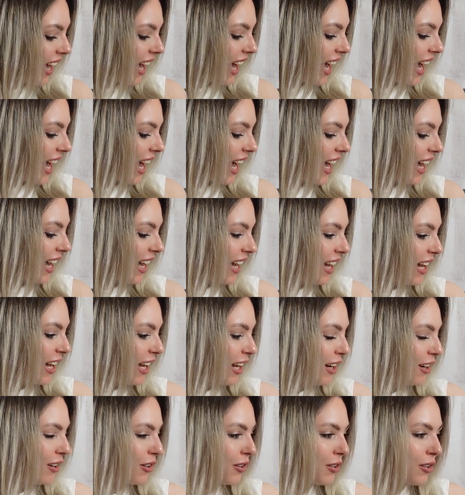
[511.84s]

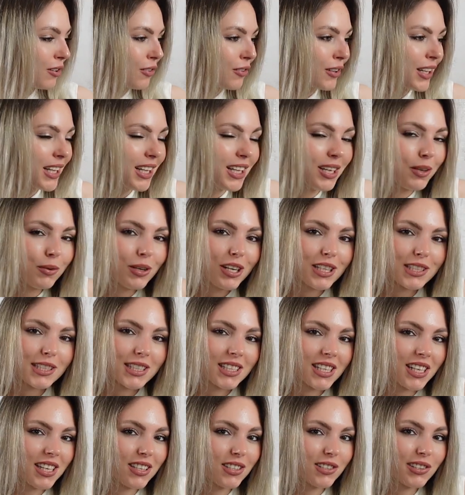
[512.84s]
I really
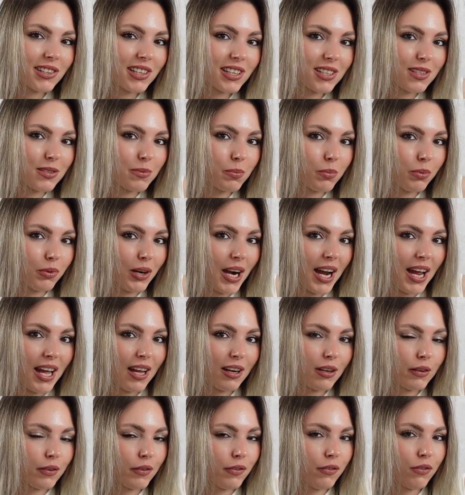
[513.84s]
wasn't into this
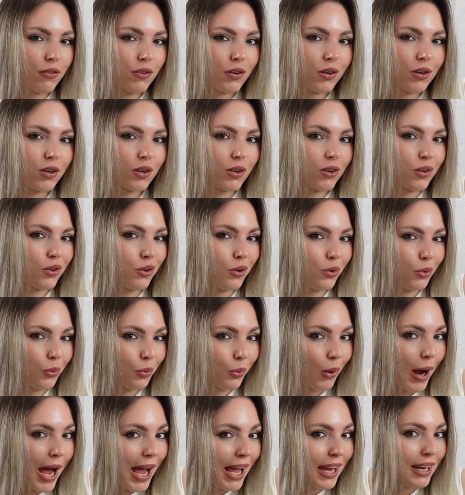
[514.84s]
brand for
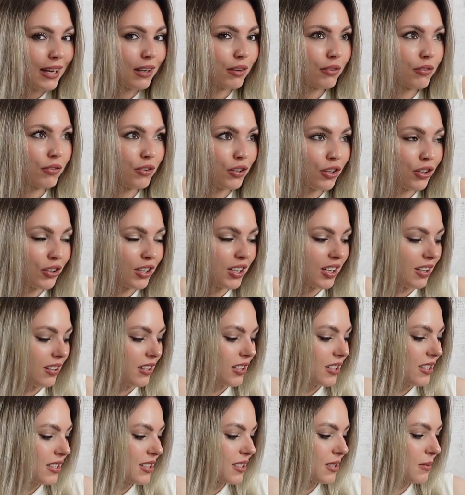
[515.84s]
quite a few
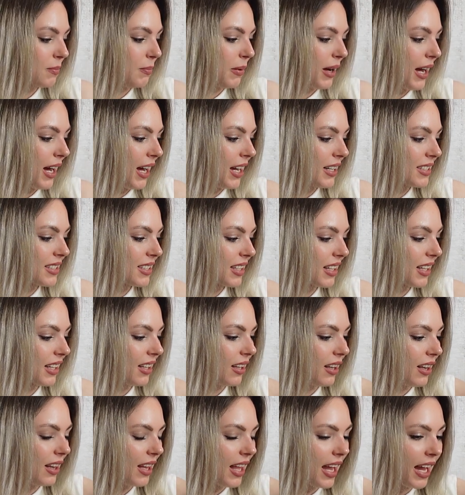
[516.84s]
years, but
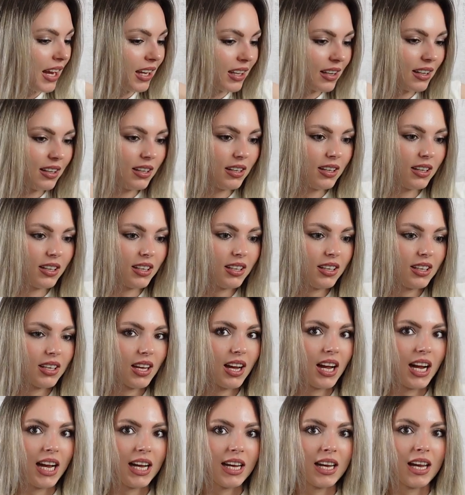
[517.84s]
lately
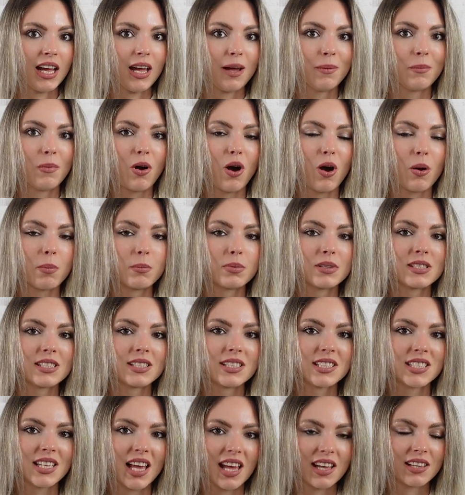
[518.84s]
I am
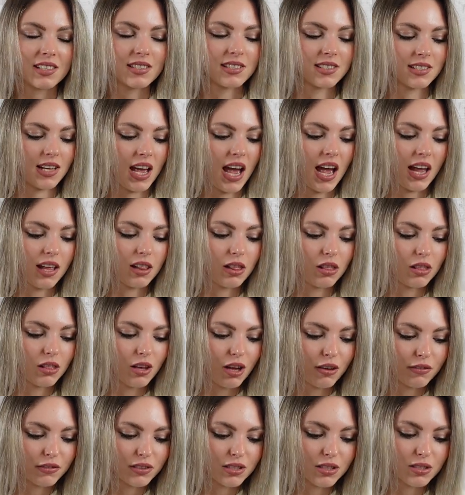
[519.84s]
obsessed. I
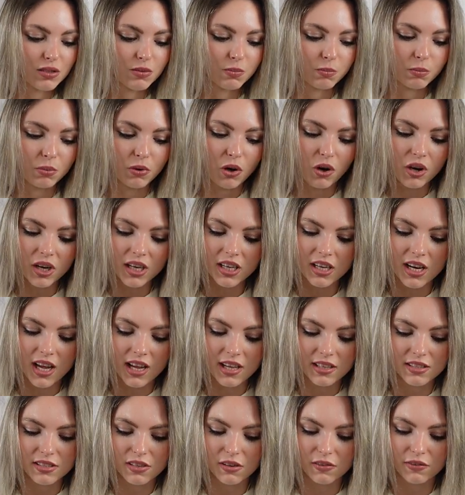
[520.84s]
love the
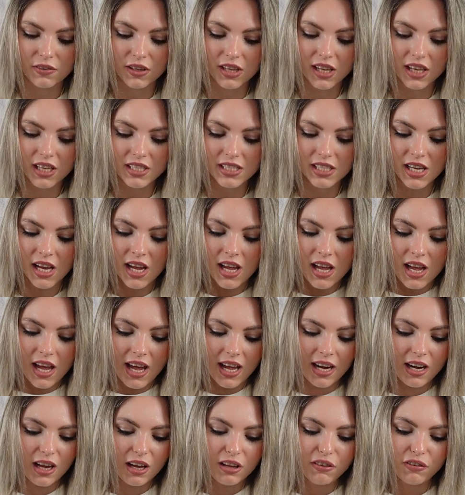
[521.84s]
sportiness of it,
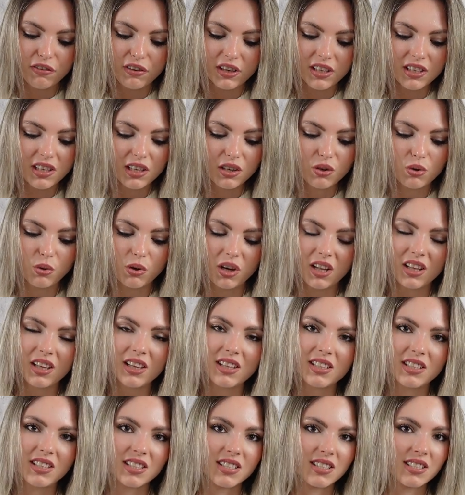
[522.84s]
and I think the
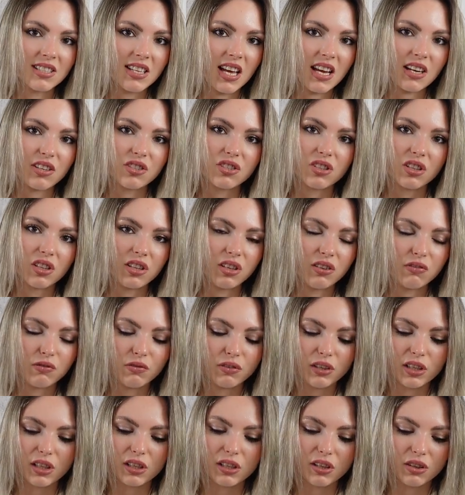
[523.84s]
quality is actually
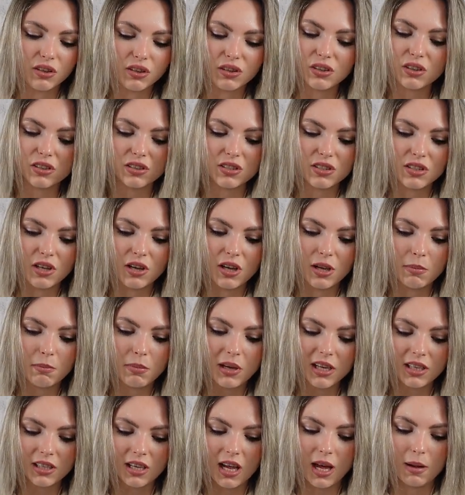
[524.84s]
really good, so I
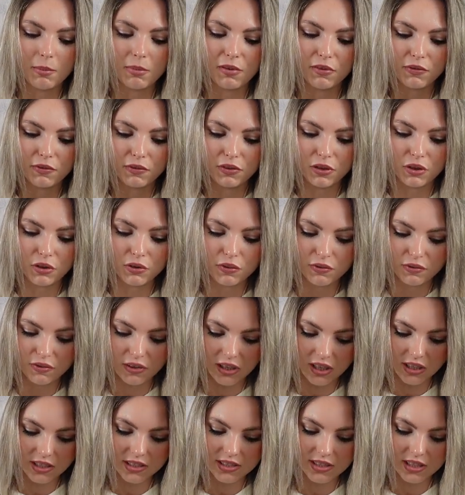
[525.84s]
picked up a few
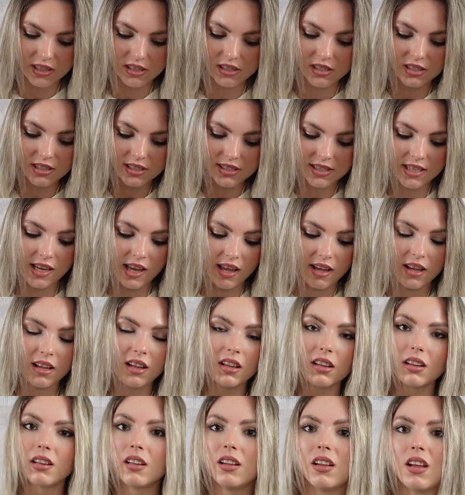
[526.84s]
things in the
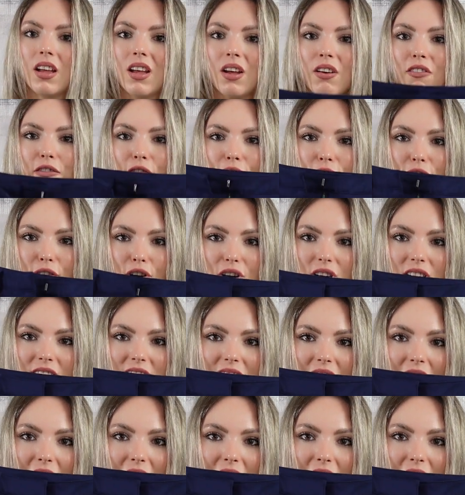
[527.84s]
sale. First